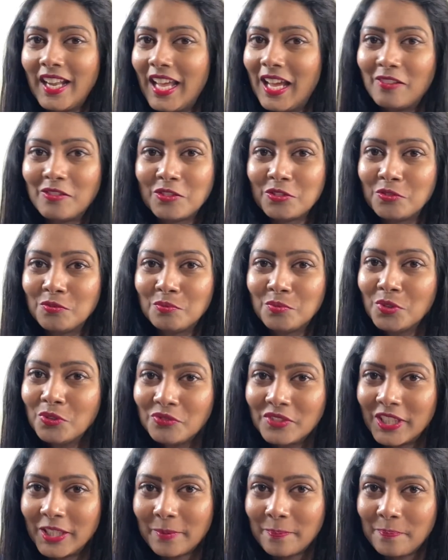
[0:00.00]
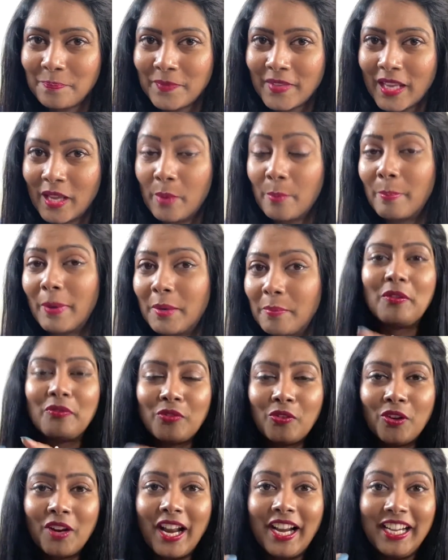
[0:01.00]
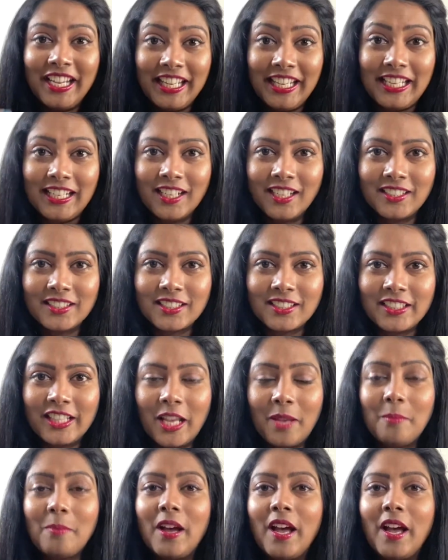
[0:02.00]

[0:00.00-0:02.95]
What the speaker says: I have to remove them, but before I declutter them,